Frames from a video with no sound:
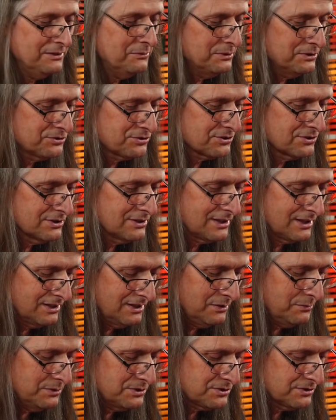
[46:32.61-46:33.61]
think we
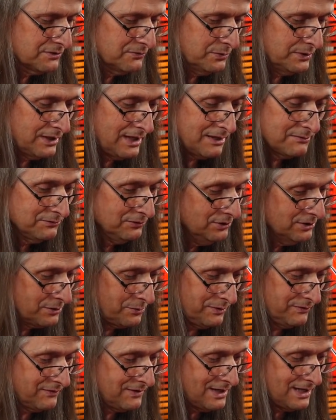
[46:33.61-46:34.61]
should. If we
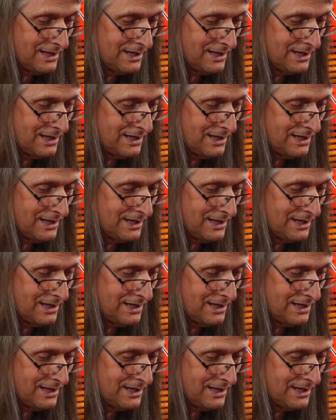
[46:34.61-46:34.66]
look, we've